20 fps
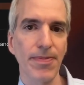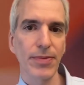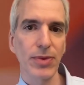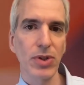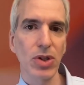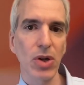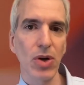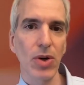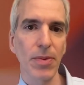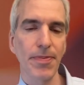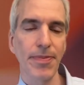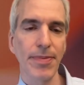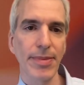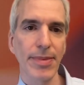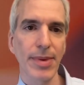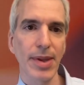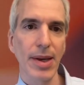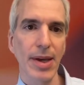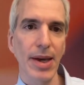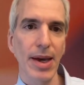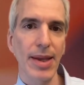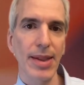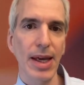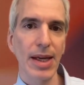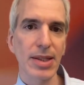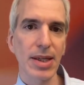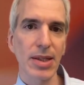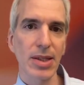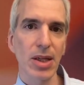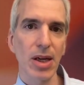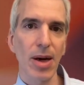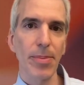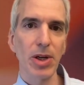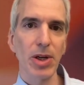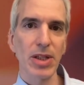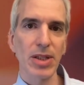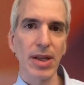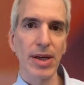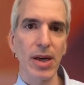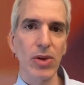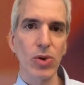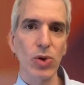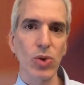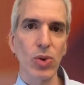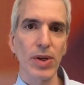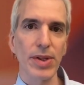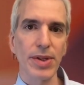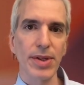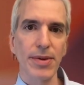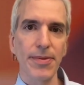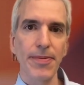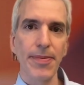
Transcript: So in that sense, it operates like other tools.